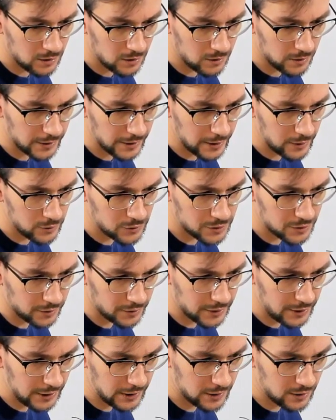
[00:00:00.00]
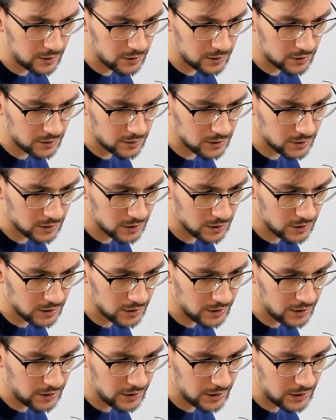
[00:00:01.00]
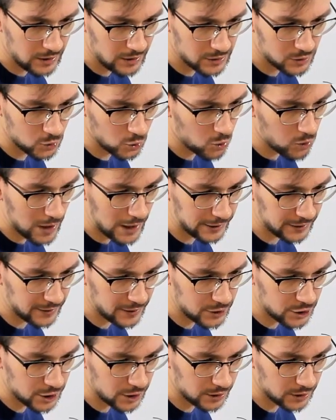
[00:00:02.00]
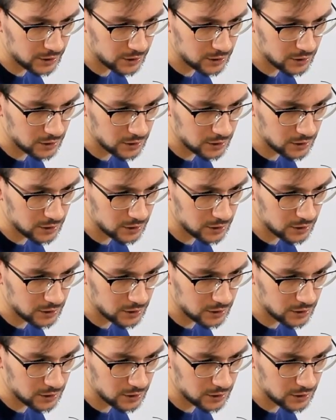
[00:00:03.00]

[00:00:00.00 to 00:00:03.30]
Okay, are you still here? It's too quiet in the chat.